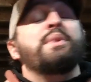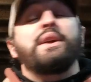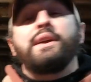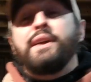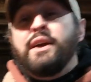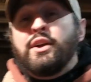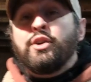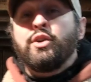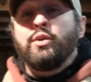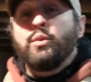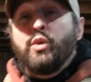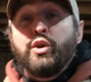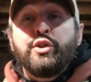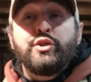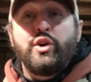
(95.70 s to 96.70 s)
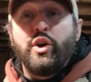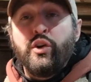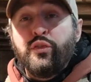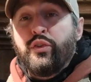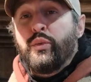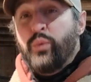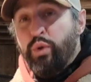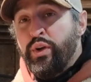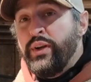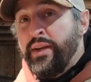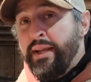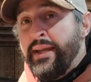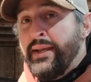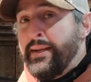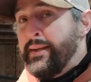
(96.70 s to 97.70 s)
beginner wood carver would
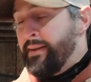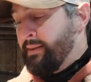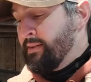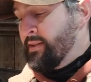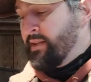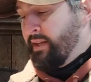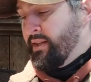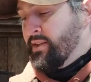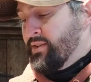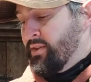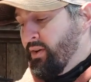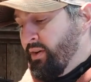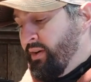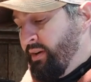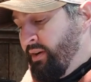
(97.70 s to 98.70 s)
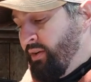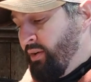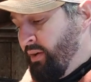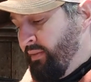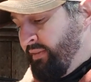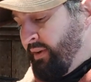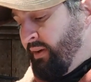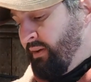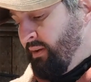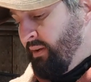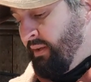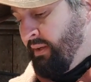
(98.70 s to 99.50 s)
need to get started in carving.